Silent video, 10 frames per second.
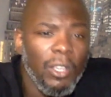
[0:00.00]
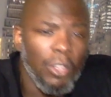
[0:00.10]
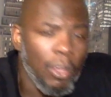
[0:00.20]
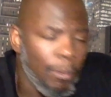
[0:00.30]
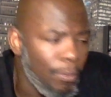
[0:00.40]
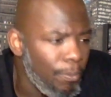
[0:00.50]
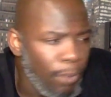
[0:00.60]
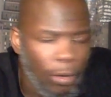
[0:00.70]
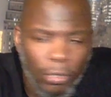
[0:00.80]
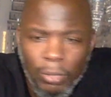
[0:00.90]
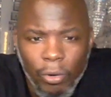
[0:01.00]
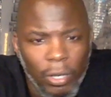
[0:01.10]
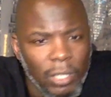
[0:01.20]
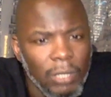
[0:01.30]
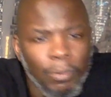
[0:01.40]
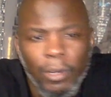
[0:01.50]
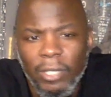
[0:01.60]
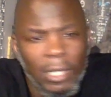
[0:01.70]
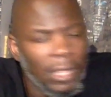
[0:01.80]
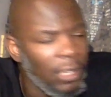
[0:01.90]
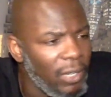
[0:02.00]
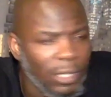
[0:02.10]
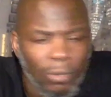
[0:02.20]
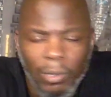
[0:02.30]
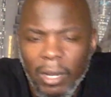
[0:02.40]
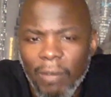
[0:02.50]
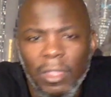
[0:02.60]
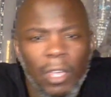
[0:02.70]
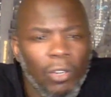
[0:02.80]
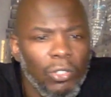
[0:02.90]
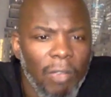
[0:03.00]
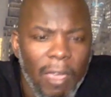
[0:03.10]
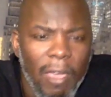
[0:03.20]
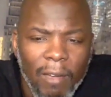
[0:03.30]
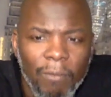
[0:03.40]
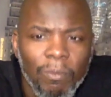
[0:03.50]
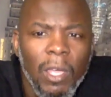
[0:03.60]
or you can post more conspiracy theories, whatever thoughts you have